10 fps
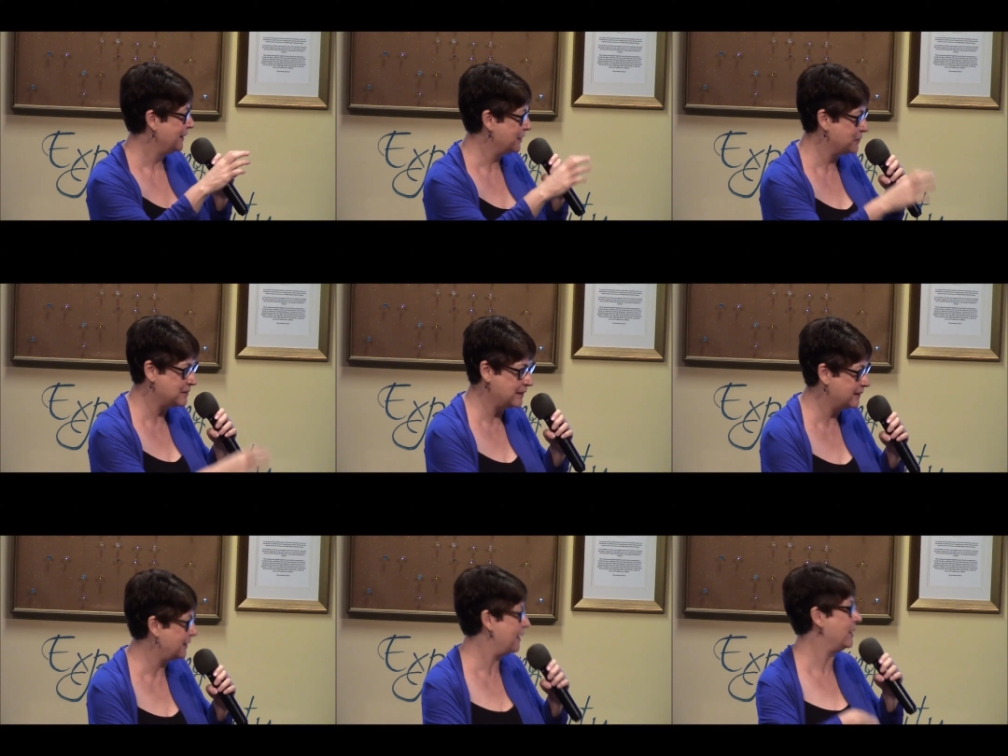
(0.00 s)
like you said,
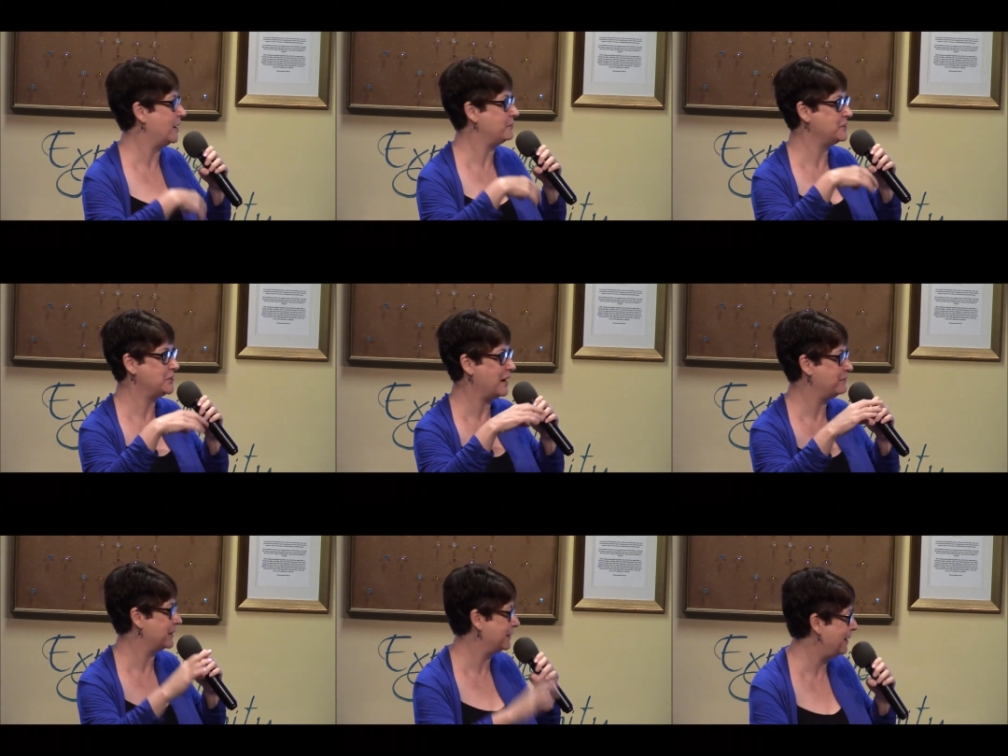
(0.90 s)
the cutting off in
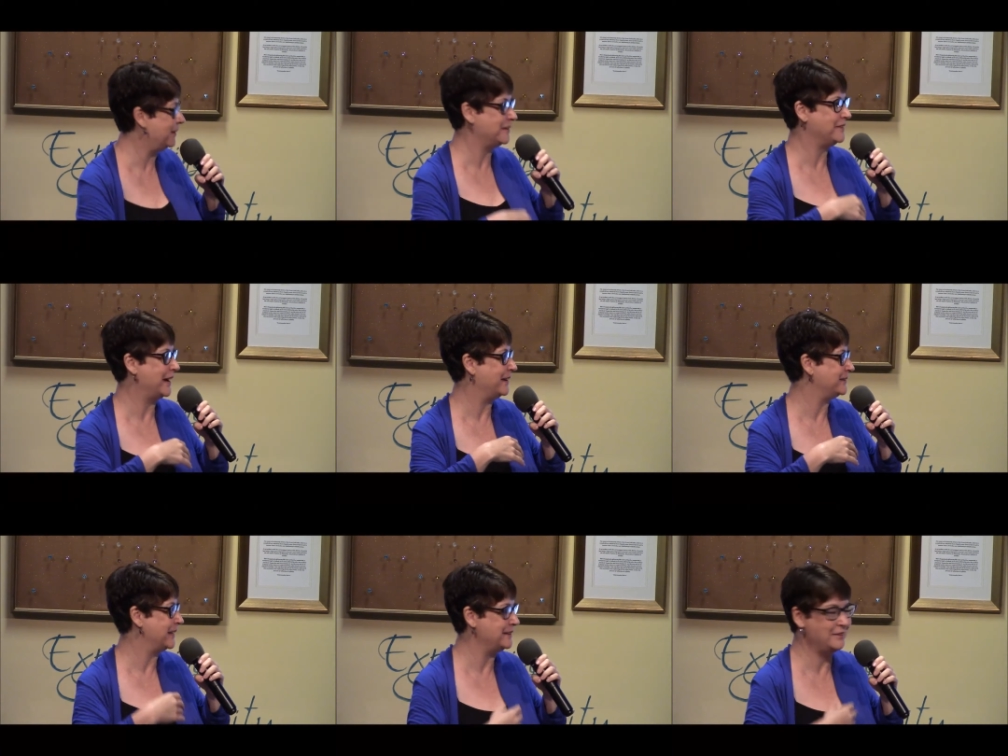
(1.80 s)
traffic and all of that.